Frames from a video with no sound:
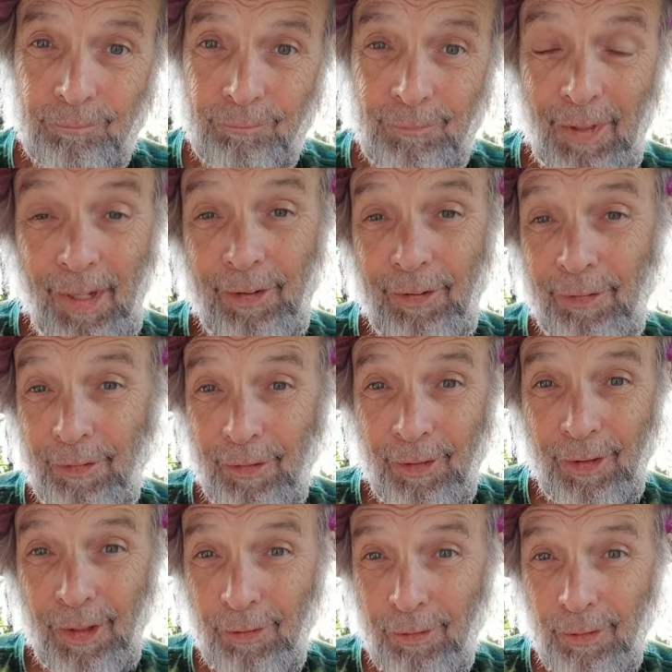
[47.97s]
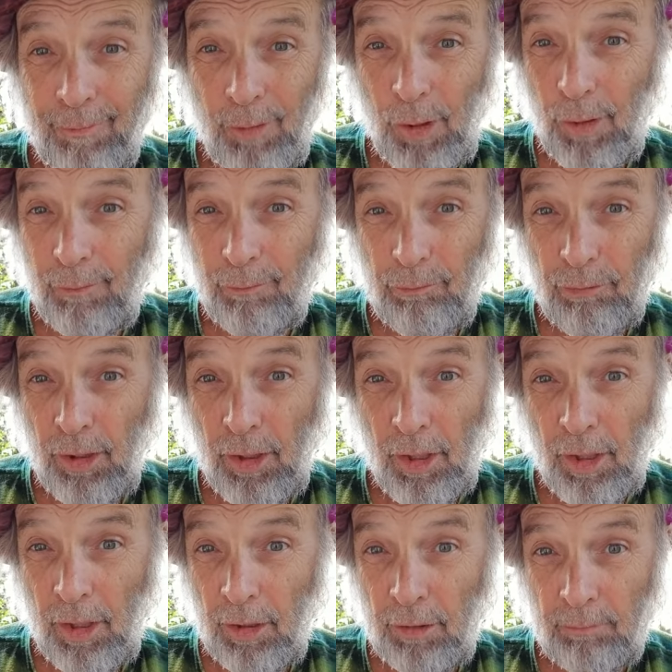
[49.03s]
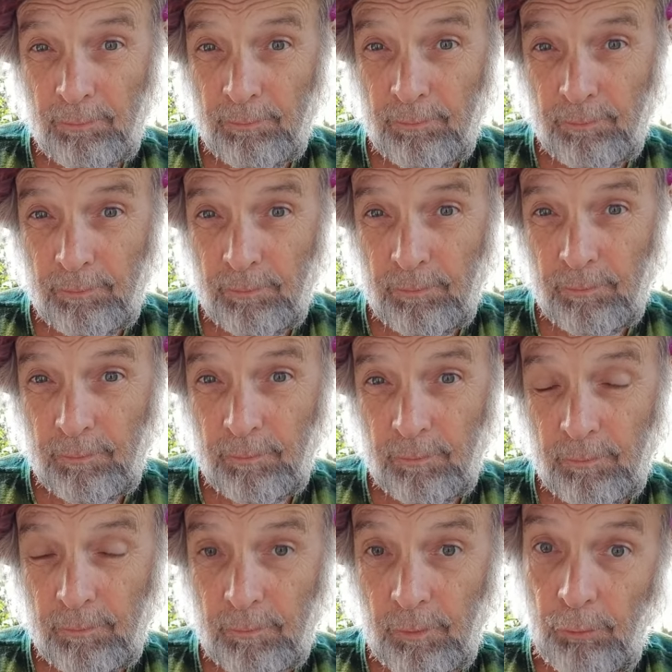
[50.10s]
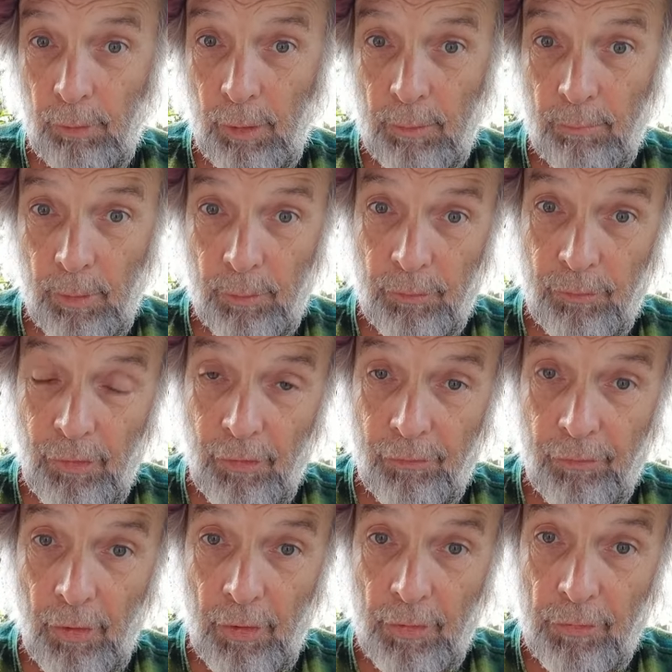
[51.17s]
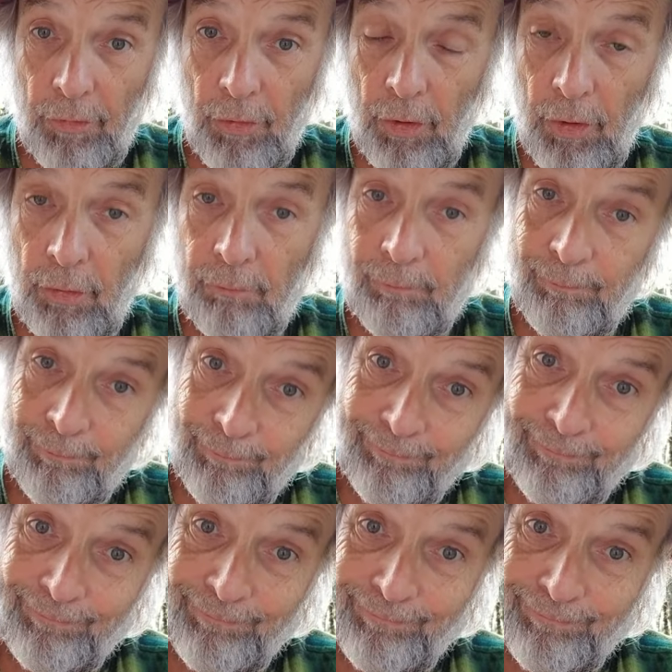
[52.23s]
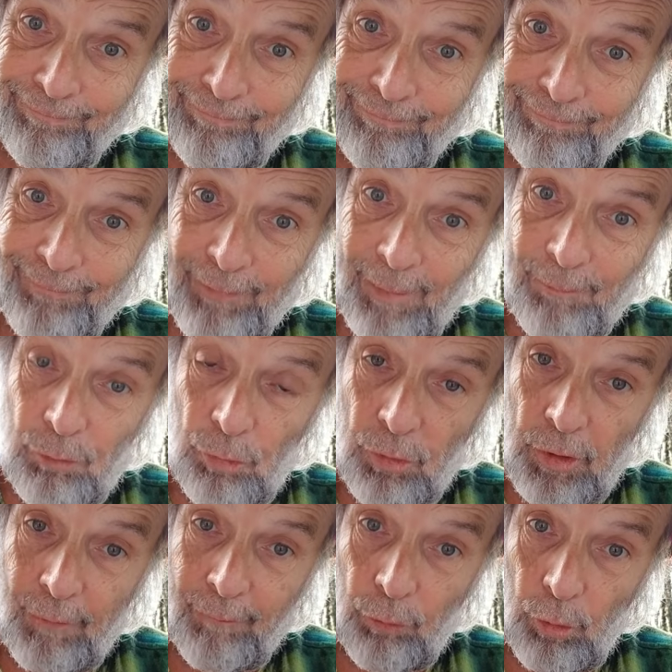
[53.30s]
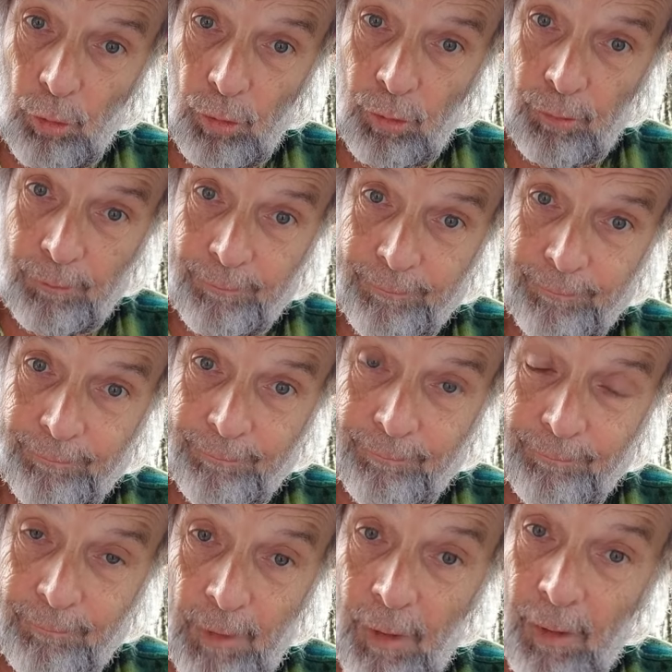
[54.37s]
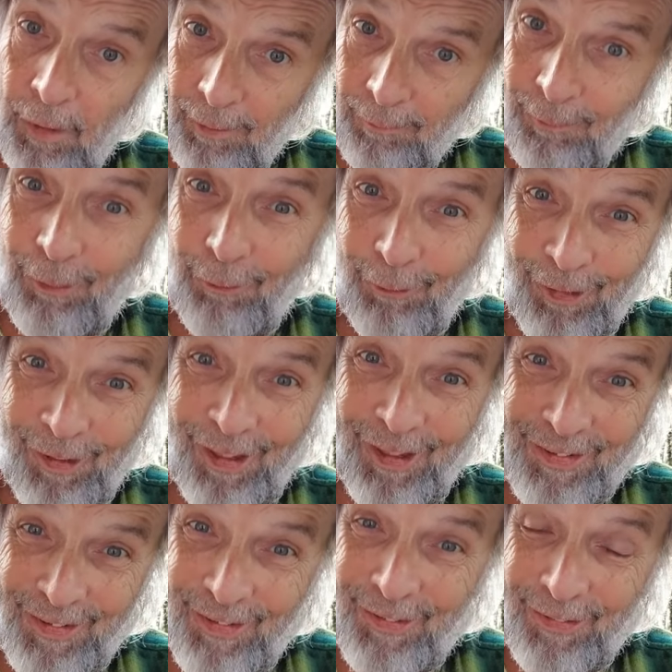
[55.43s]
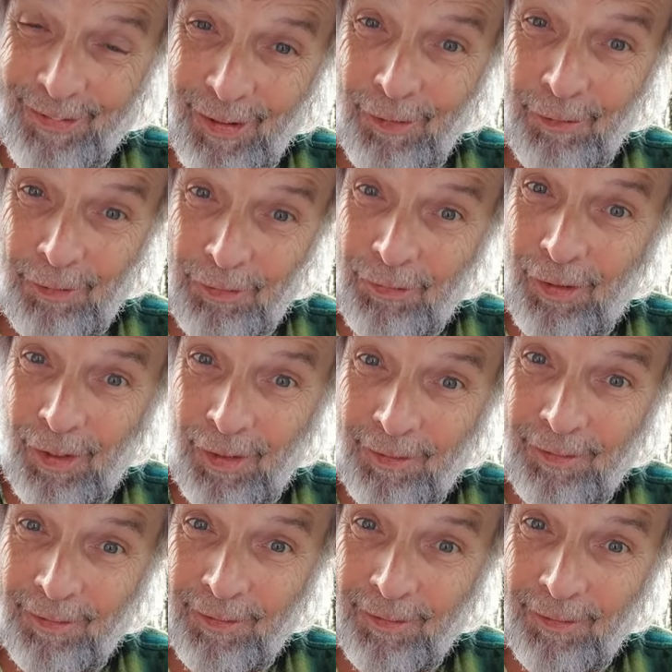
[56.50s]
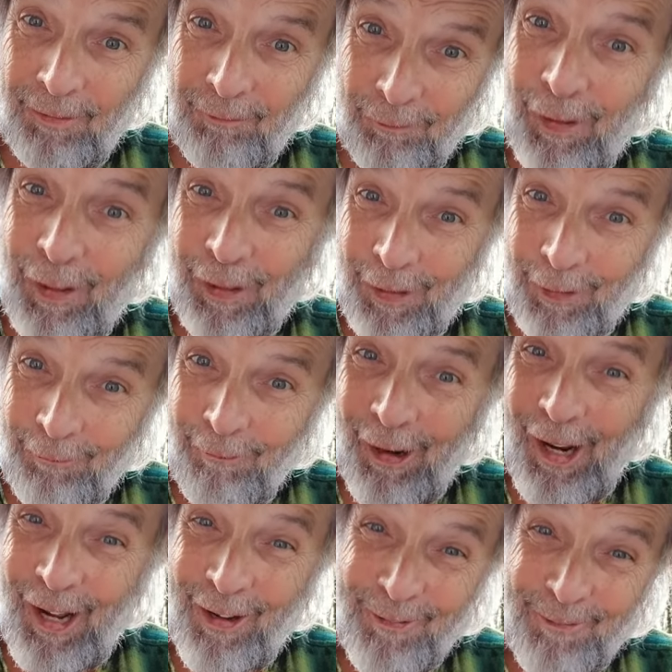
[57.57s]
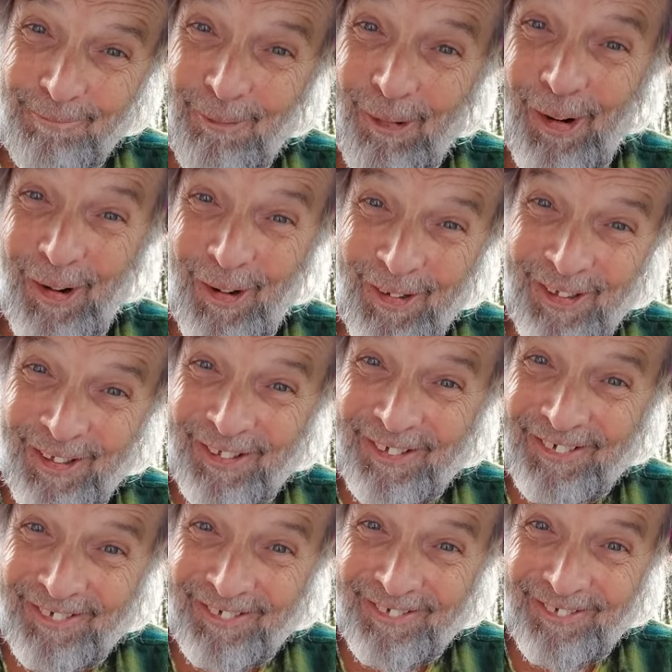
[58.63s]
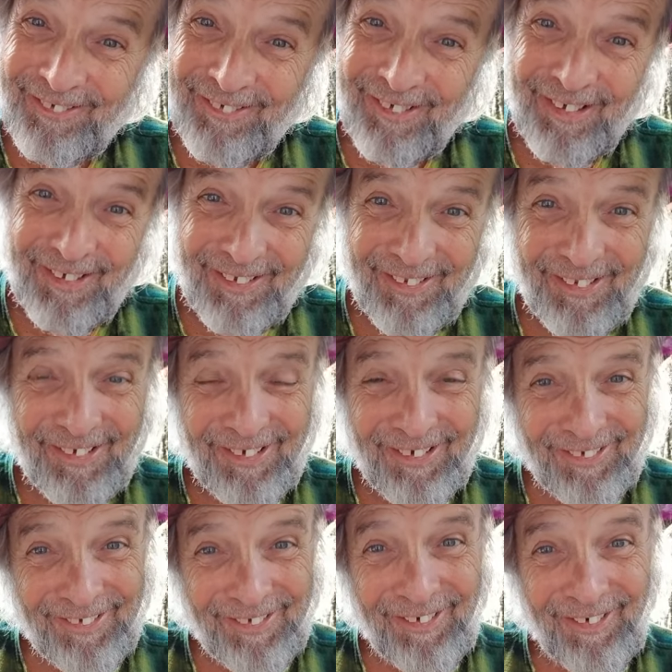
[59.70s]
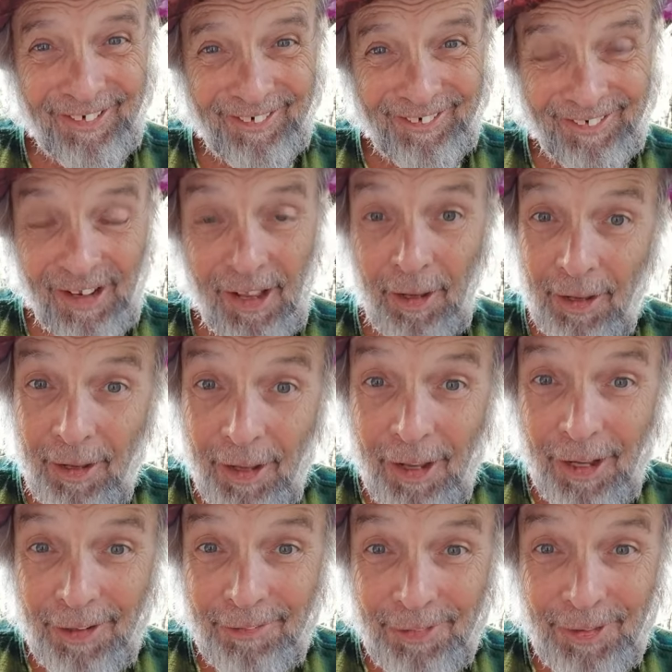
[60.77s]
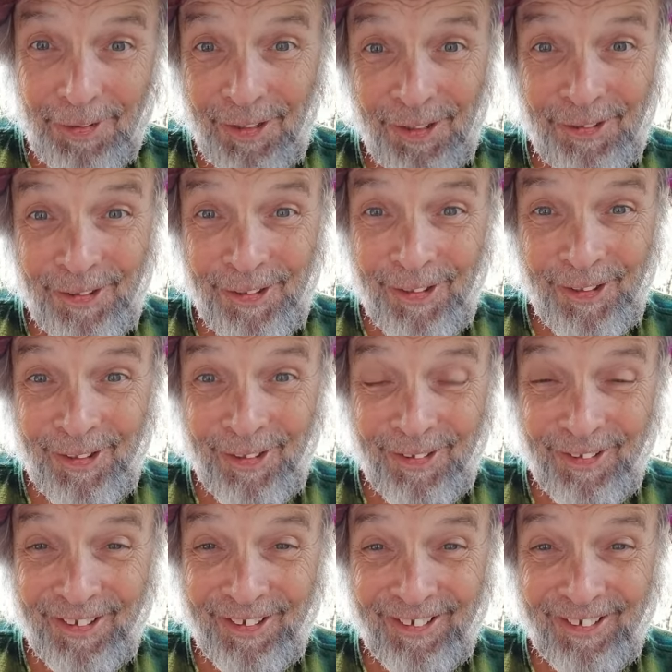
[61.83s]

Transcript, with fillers: I don't know how evolved we are. Rainbow's just 19. I'm 24. But what I do know is that fuck around mornings like this are heaven on earth.